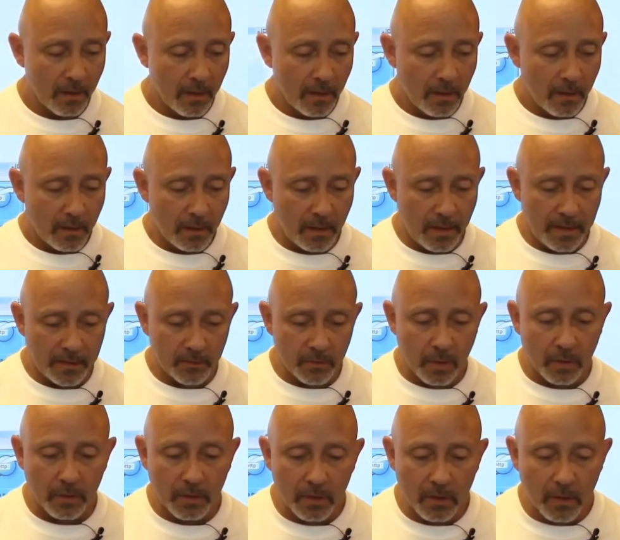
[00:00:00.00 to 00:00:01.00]
All right, so I'm
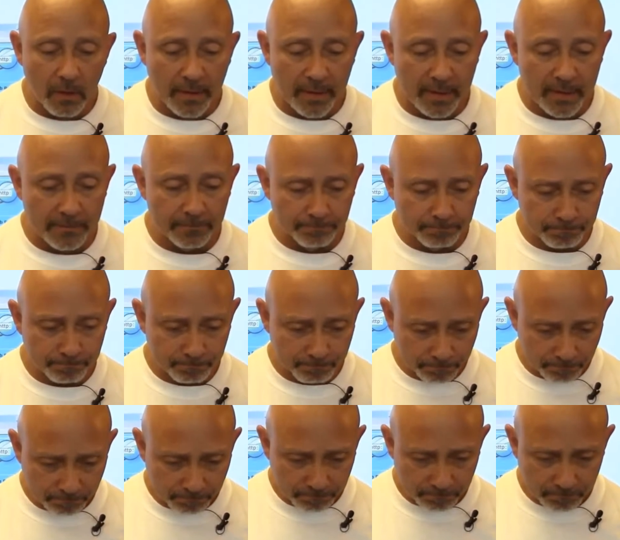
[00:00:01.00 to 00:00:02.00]
going to go ahead,
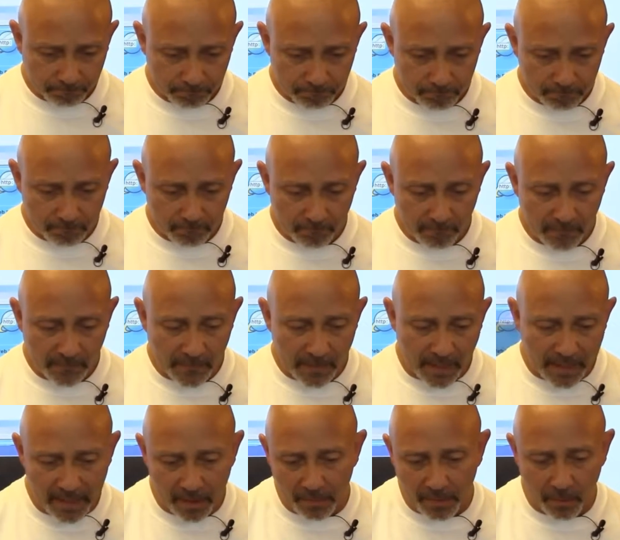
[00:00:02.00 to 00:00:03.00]

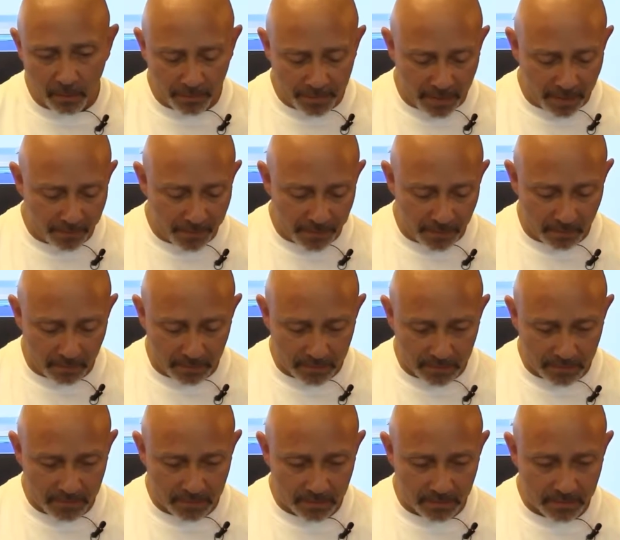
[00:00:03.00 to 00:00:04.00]
and I already know the IP
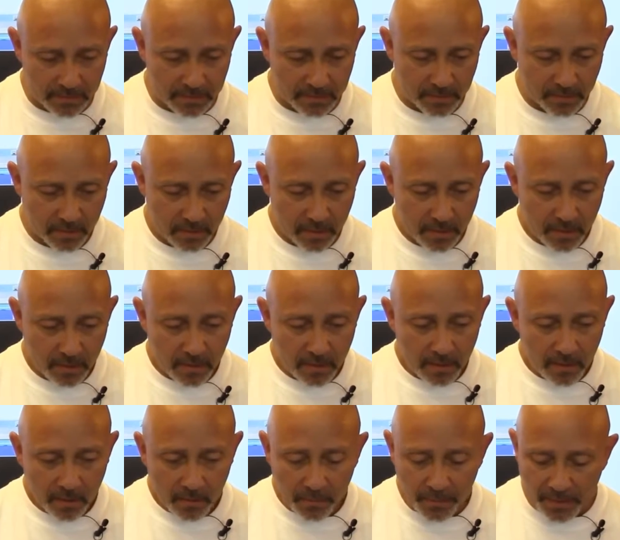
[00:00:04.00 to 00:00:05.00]
addresses. It's
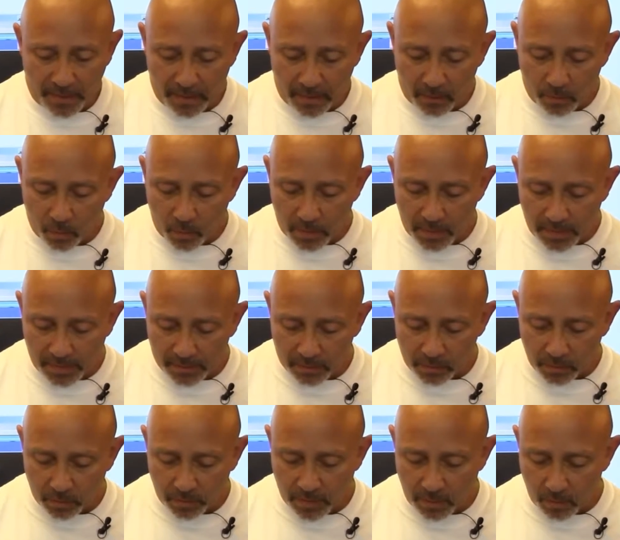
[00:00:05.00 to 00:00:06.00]
ping
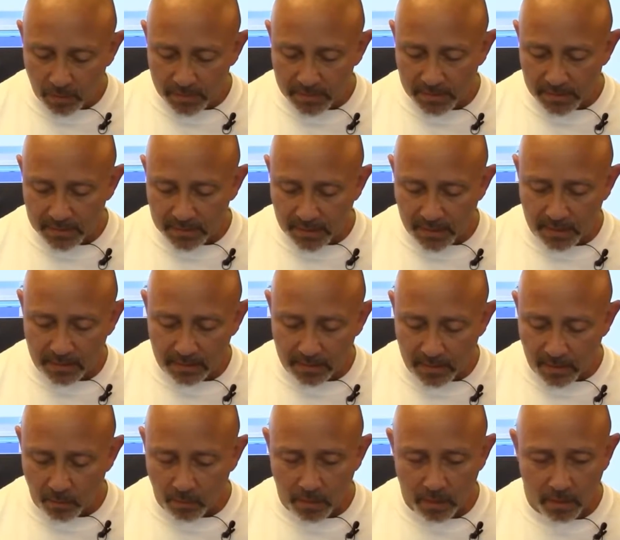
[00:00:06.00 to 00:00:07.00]

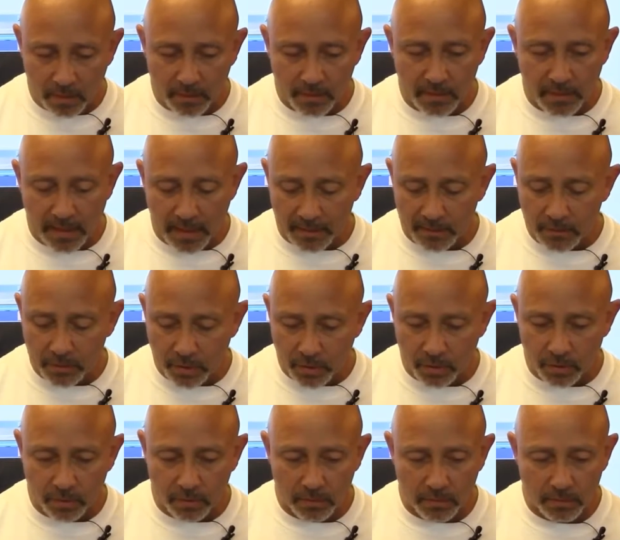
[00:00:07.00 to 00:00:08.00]

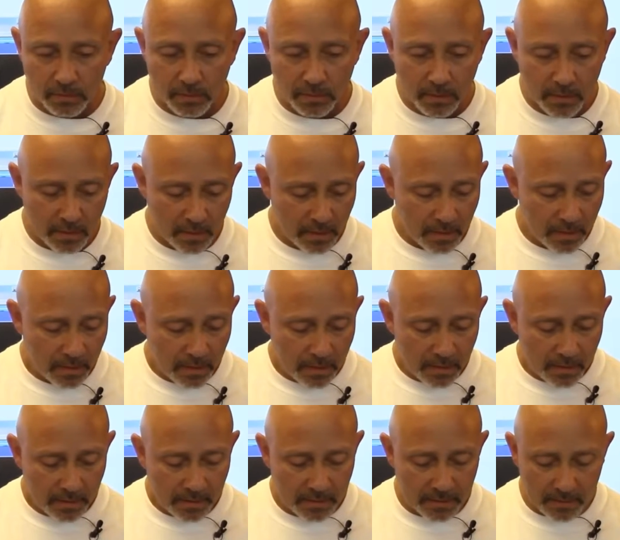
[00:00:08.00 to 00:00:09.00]
192.168.100.2
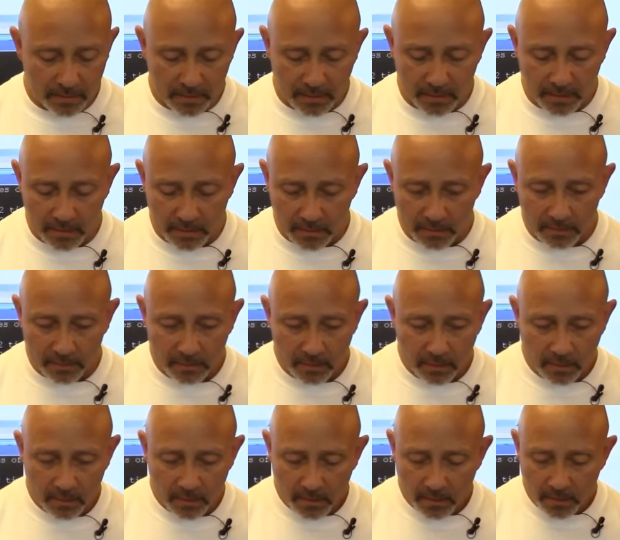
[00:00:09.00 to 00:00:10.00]
and then
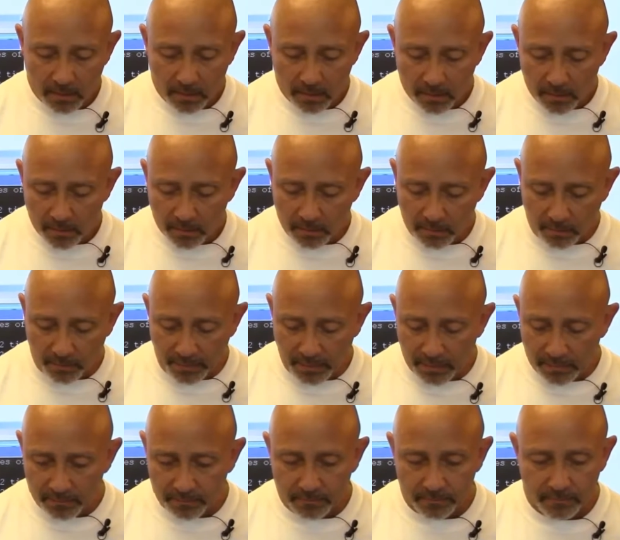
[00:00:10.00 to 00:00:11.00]
3.
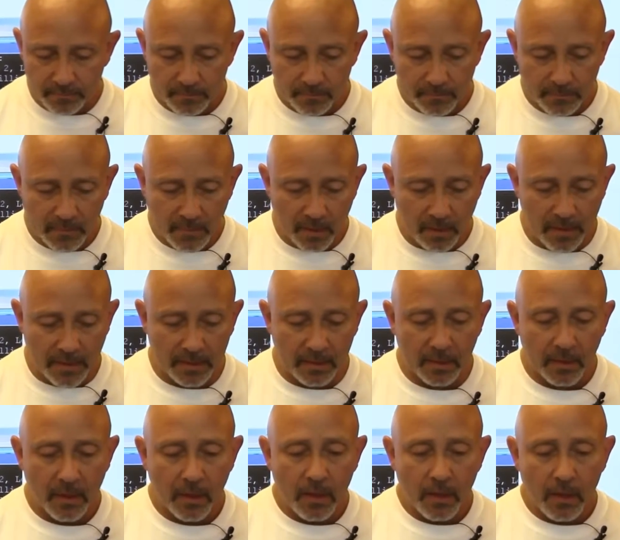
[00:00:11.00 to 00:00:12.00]
All right,
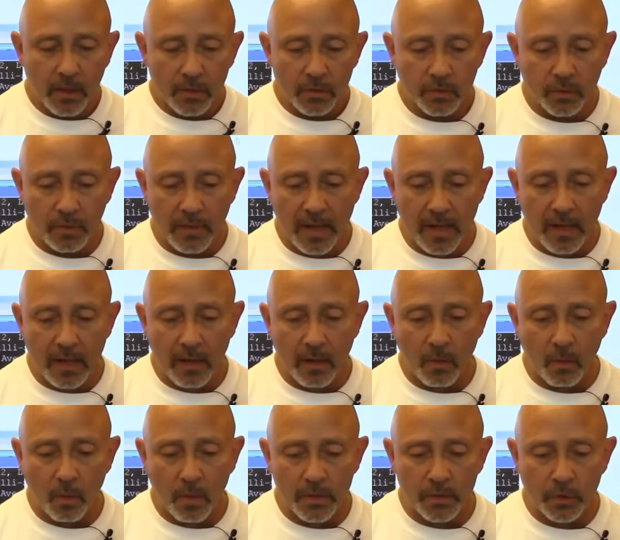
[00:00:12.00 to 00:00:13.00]
so now
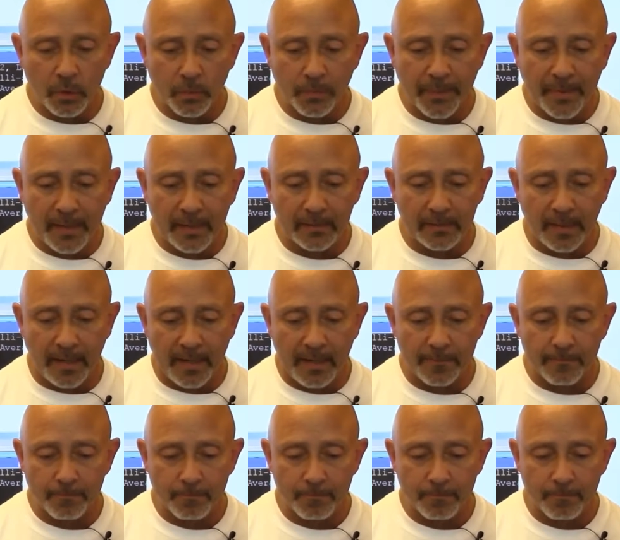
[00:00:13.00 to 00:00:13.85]
once you ping that,